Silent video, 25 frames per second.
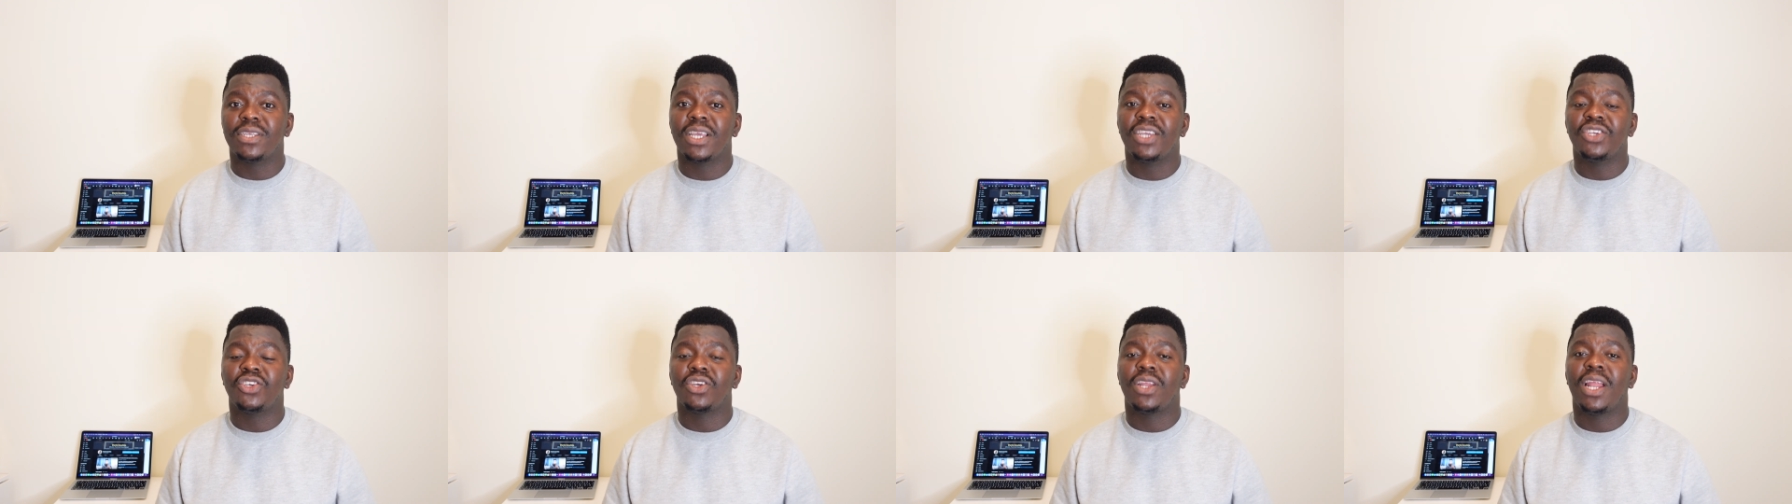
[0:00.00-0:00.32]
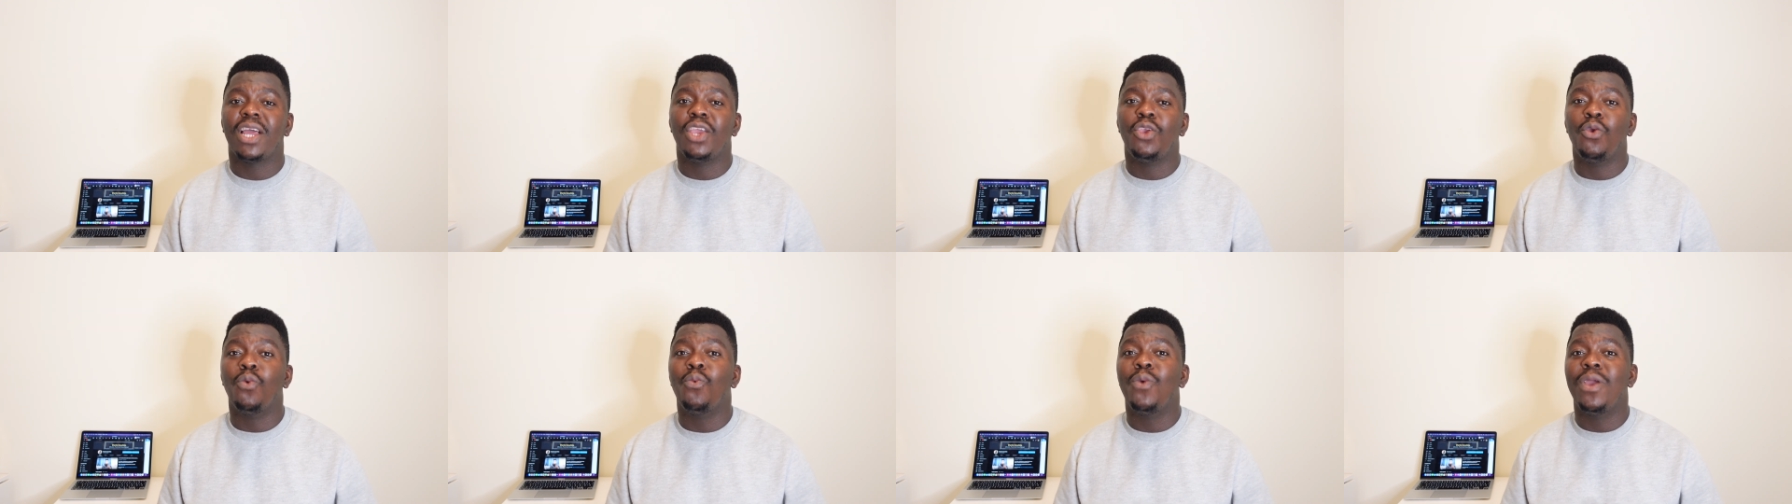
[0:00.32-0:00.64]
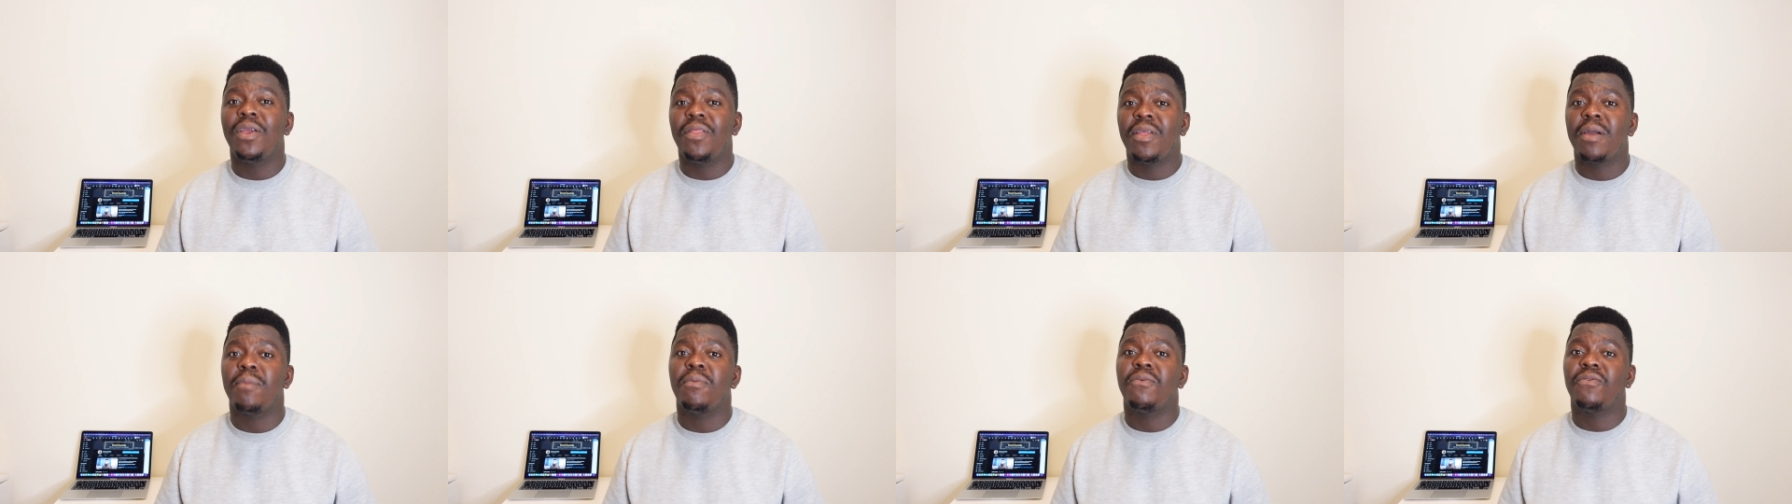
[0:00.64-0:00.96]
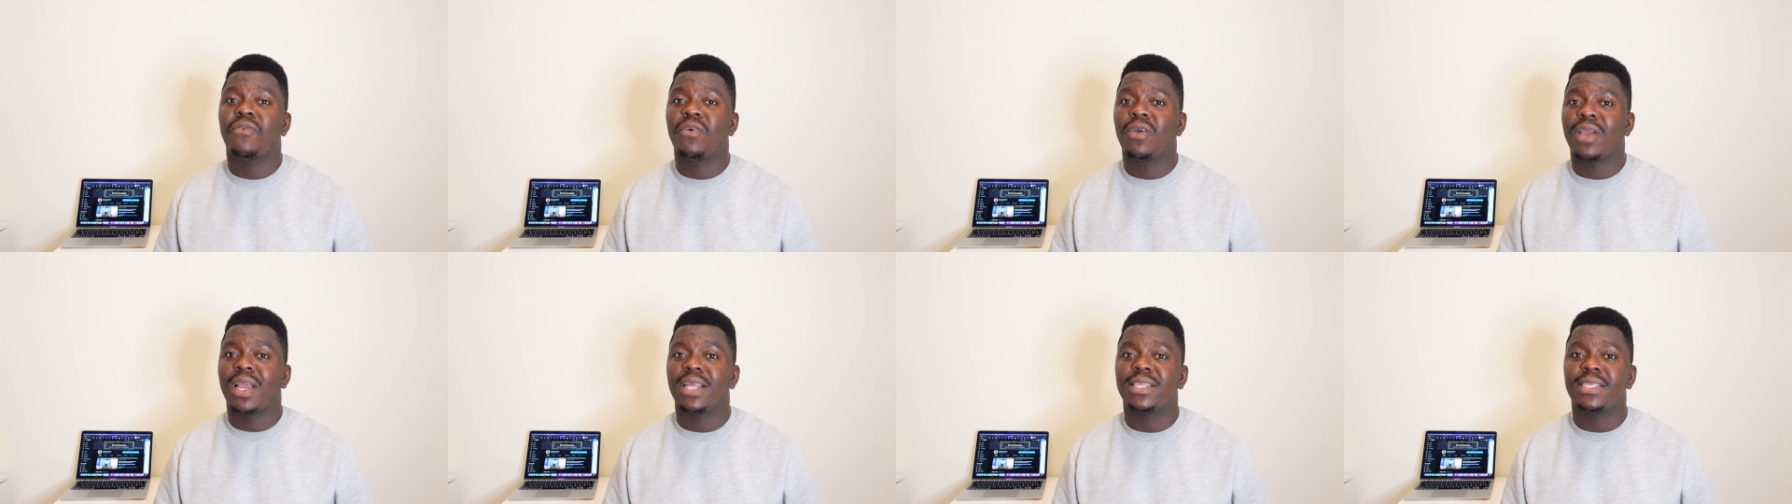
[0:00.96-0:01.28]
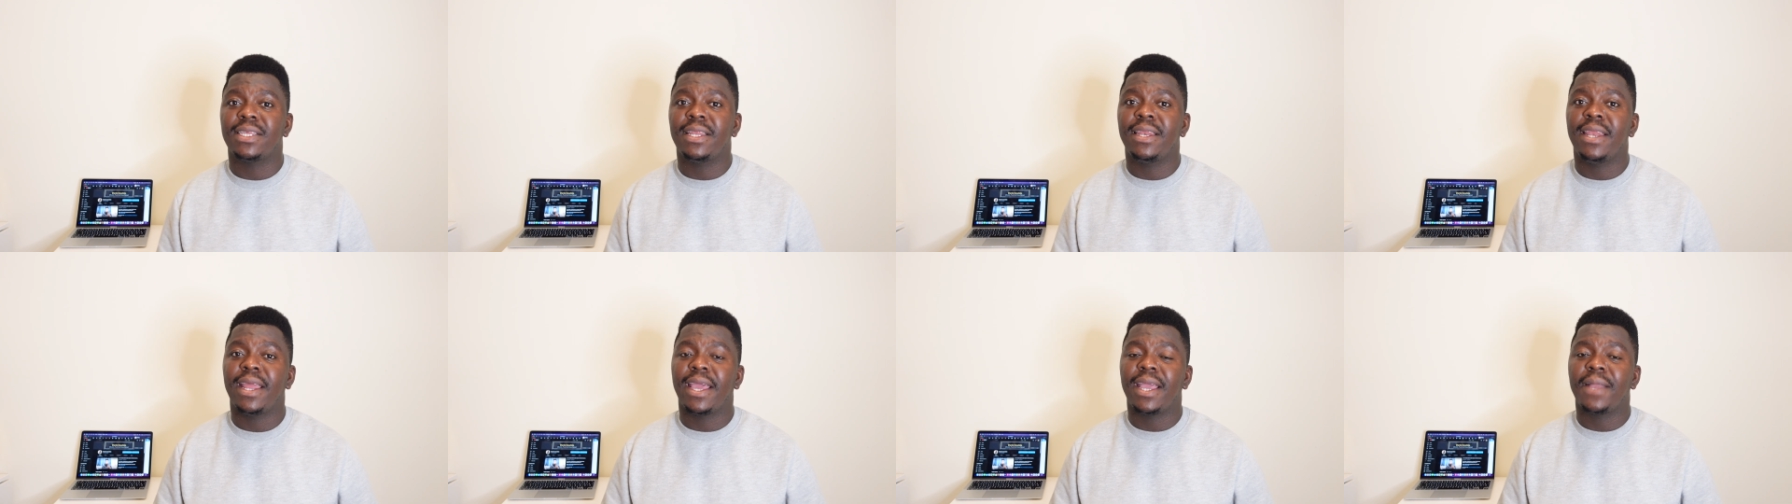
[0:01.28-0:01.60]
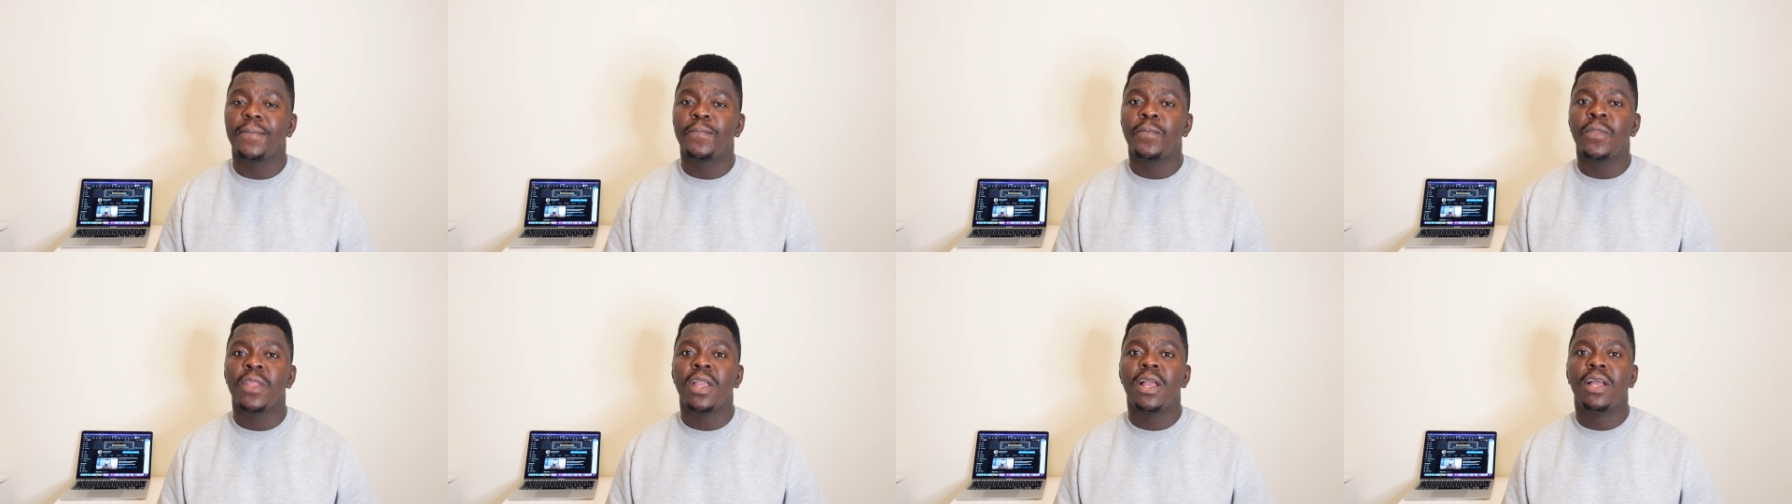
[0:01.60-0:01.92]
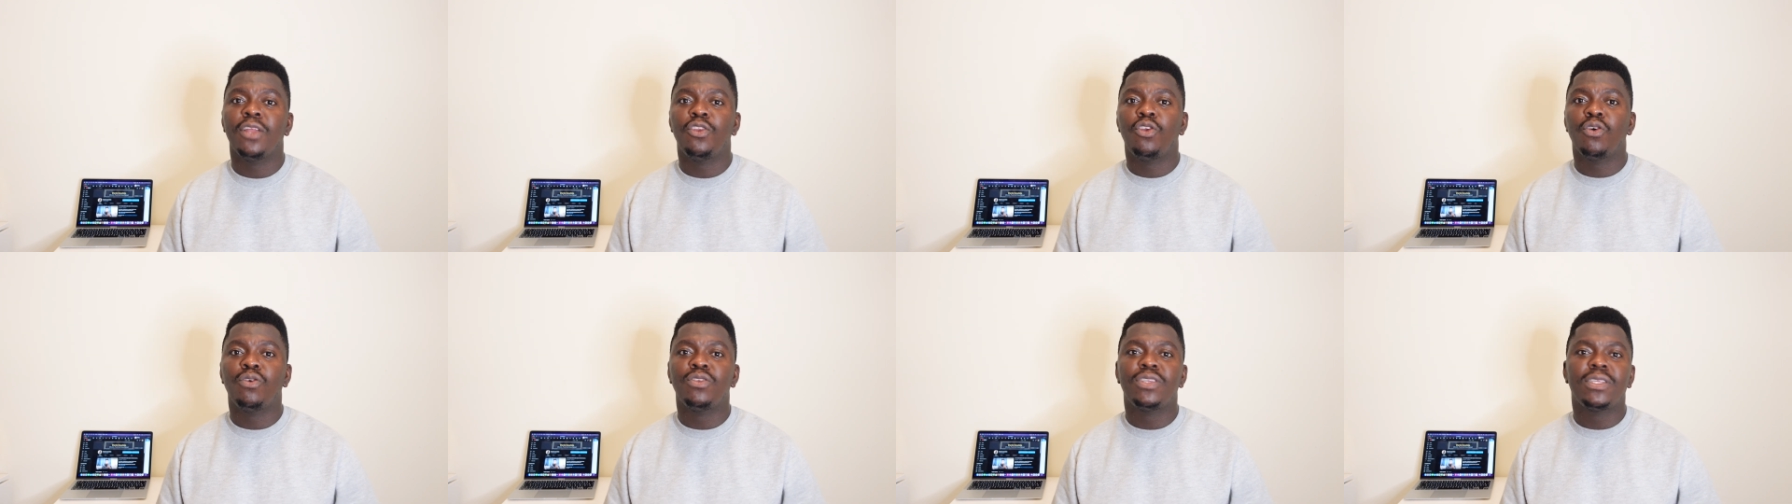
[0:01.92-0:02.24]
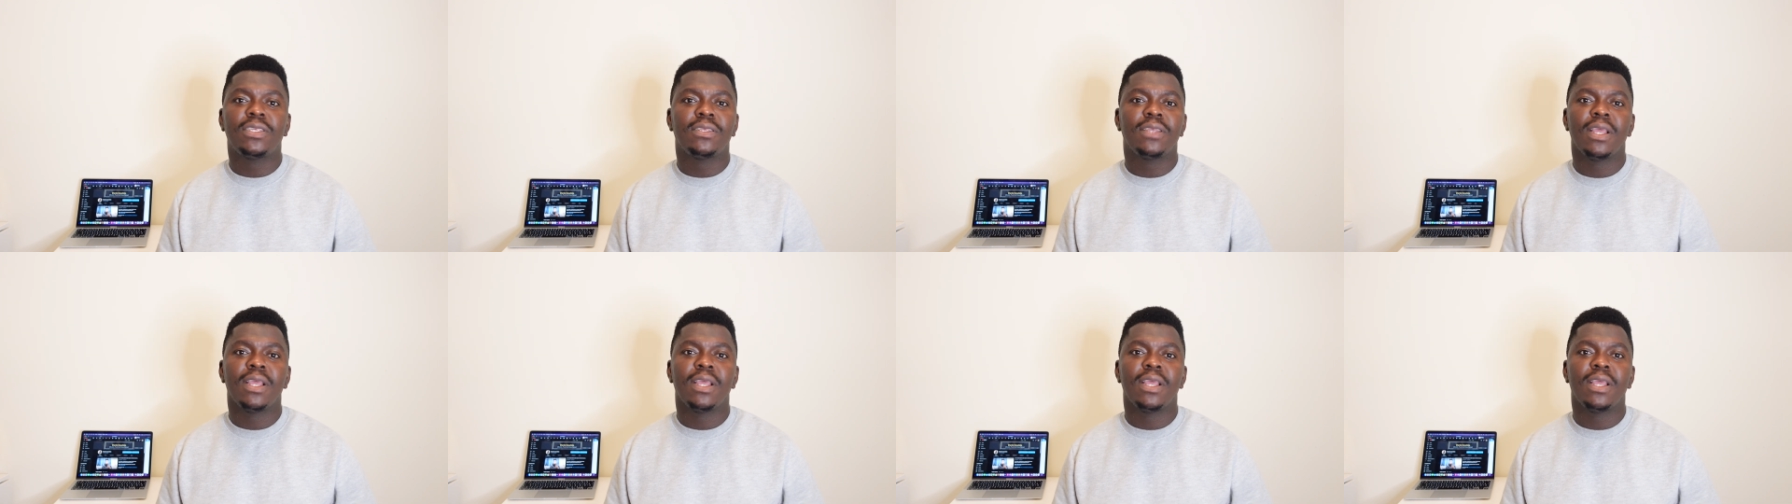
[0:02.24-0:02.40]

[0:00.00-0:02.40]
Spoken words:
ensure that you weigh them before getting there. Don't